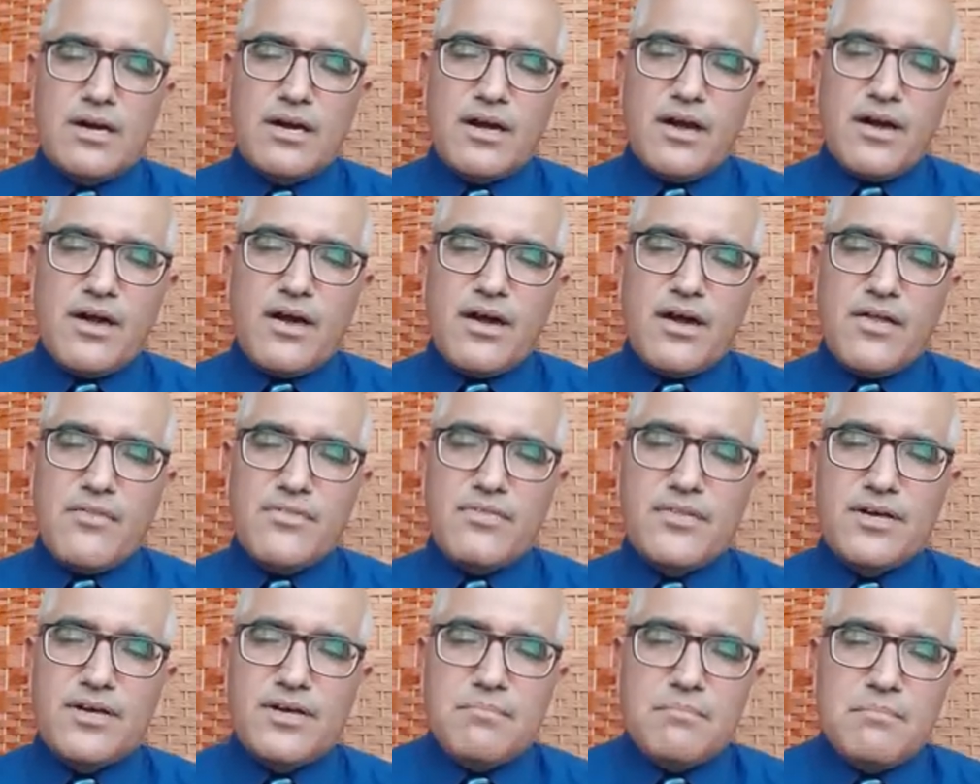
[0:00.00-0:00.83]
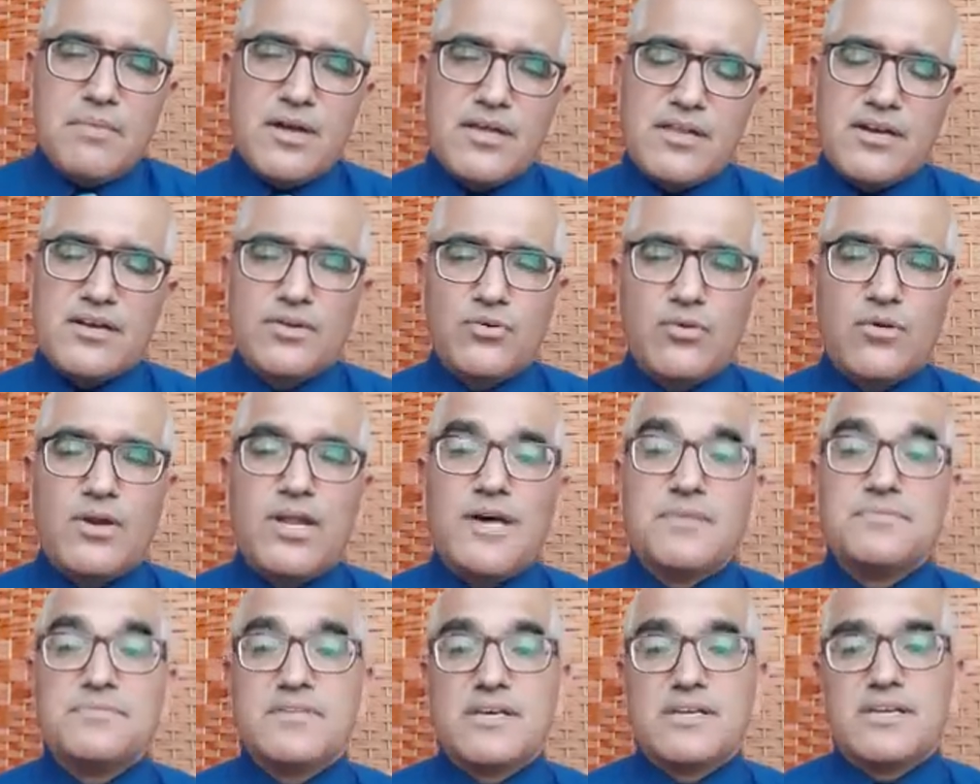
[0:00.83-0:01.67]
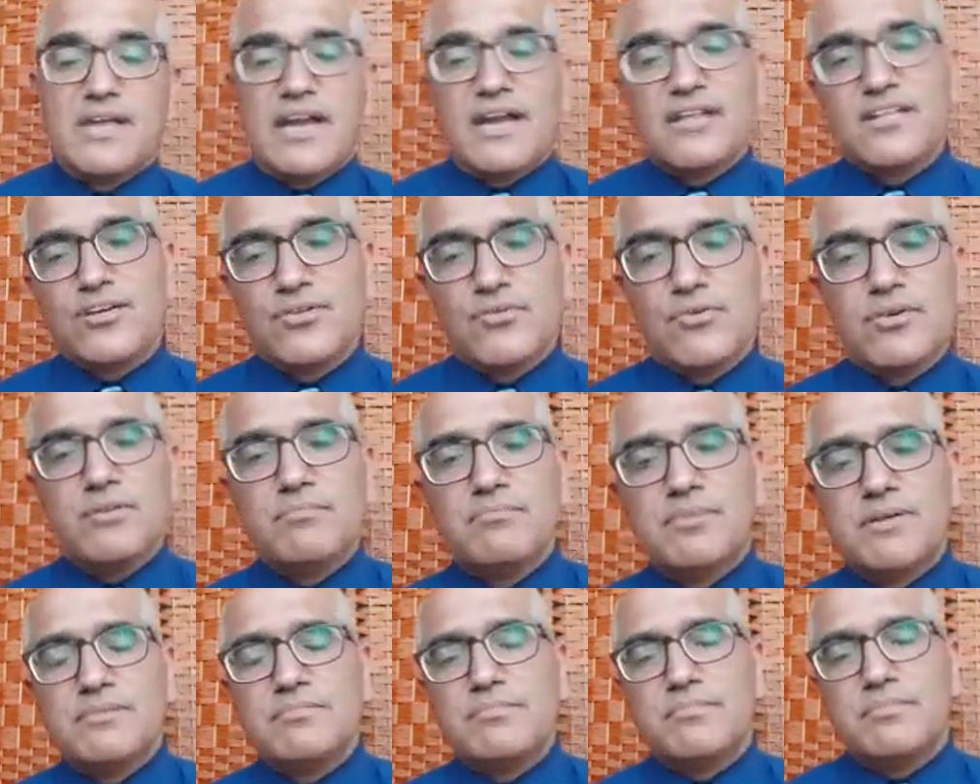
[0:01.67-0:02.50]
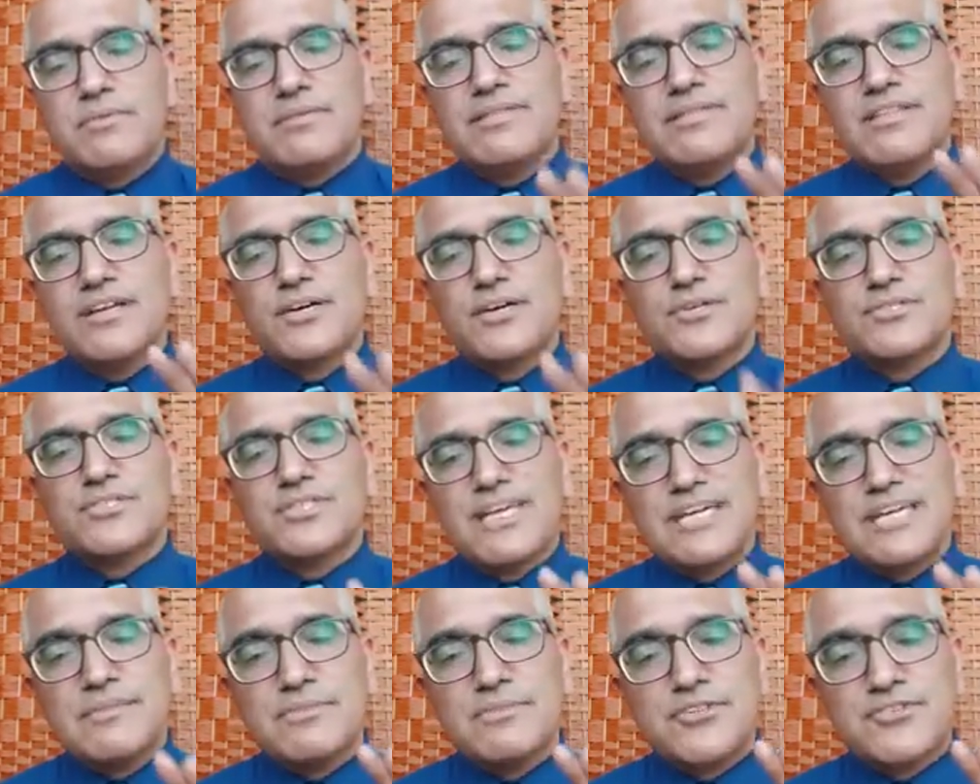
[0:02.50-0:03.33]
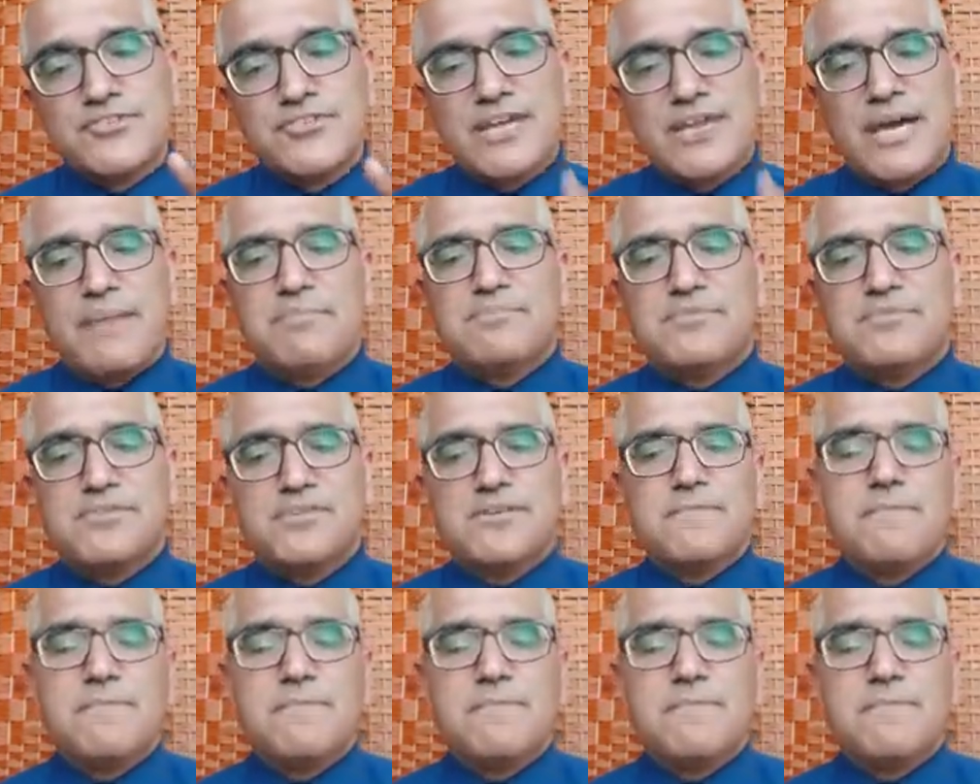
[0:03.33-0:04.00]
Nerve may not collapse on another one, but nerves can be trapped.